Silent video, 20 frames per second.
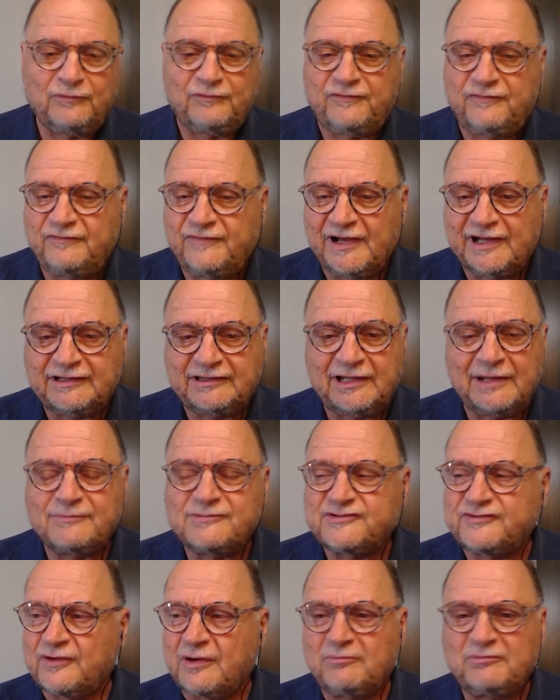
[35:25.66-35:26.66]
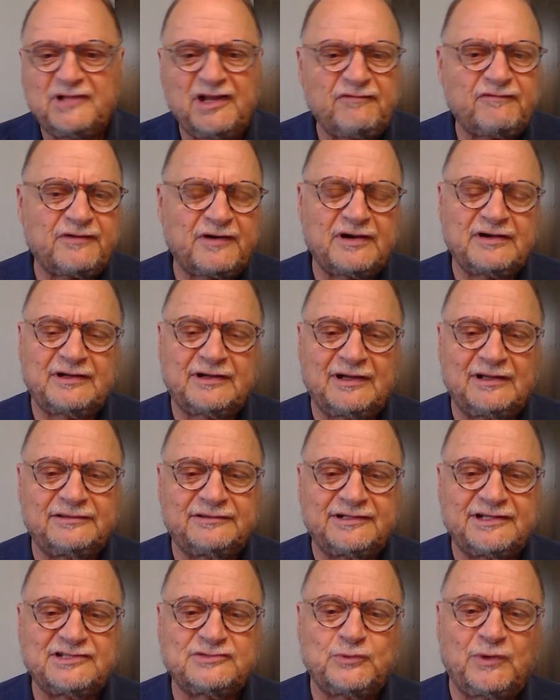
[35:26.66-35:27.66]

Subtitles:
victims from different countries.